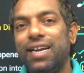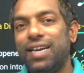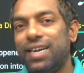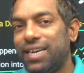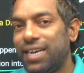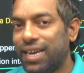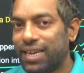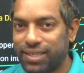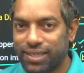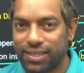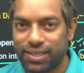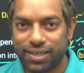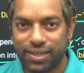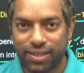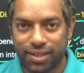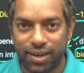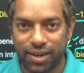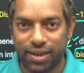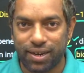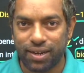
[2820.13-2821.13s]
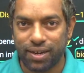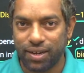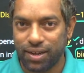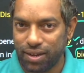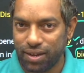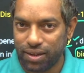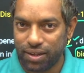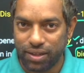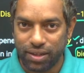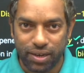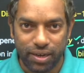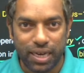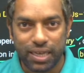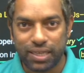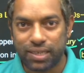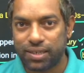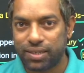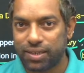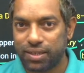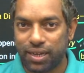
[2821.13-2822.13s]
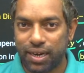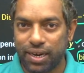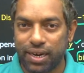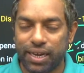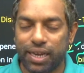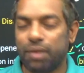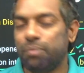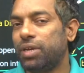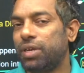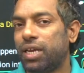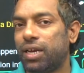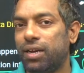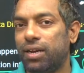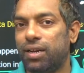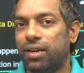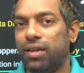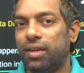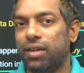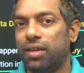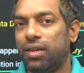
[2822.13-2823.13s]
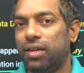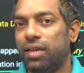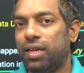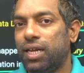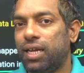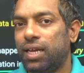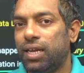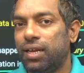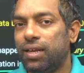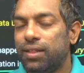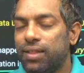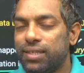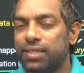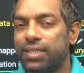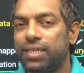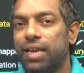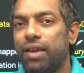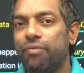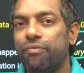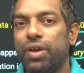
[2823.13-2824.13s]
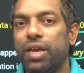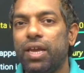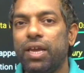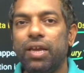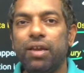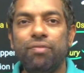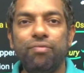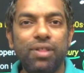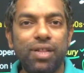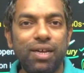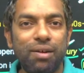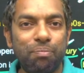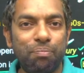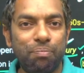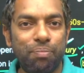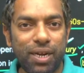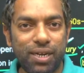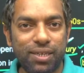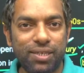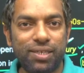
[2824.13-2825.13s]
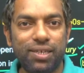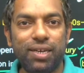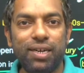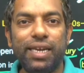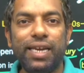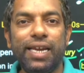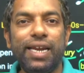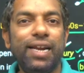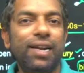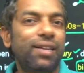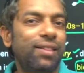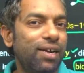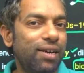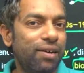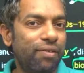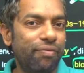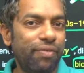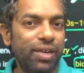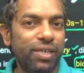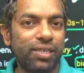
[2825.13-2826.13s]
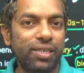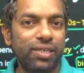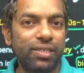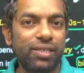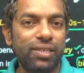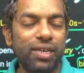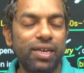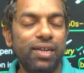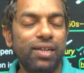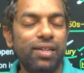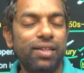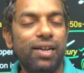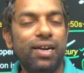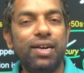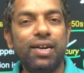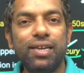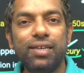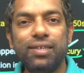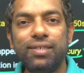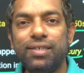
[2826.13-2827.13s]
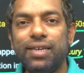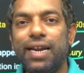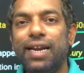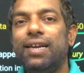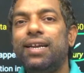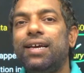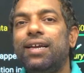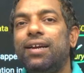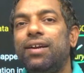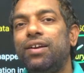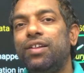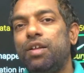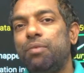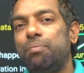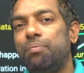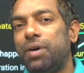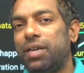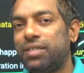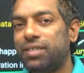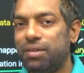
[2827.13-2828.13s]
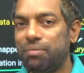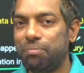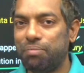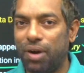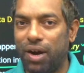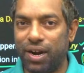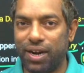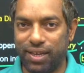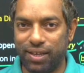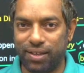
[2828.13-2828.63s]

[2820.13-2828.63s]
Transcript: digest that chemical. In the same way, if the person eat that fishes, that is enter into the person body,